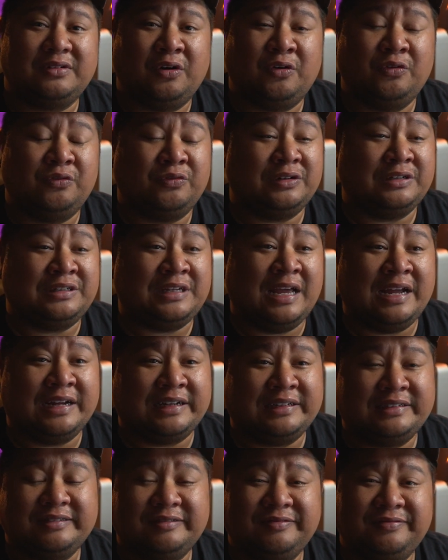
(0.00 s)
over
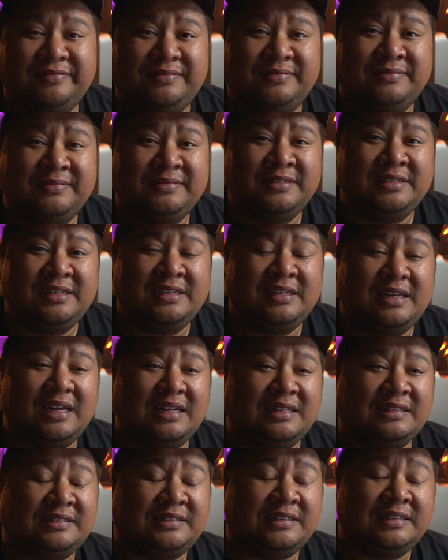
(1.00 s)
tech
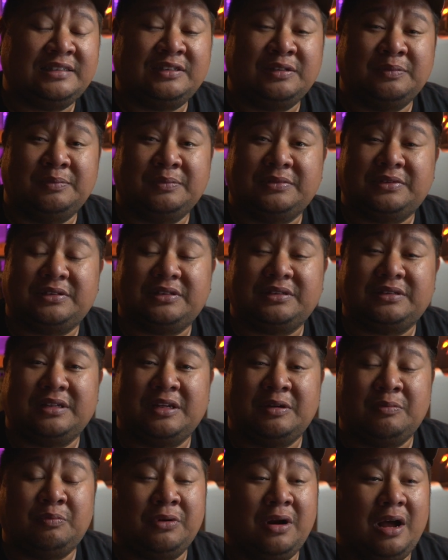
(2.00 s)
and systems
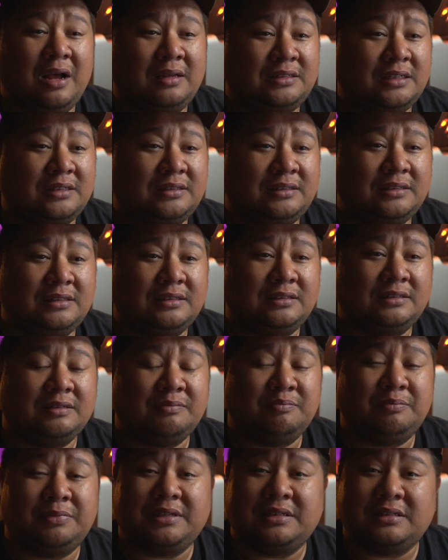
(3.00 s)
and processes
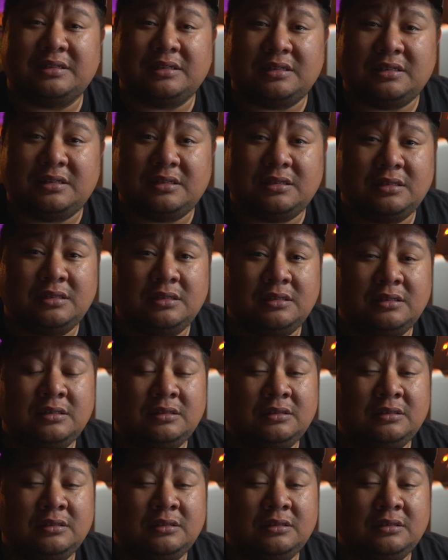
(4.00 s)
and business.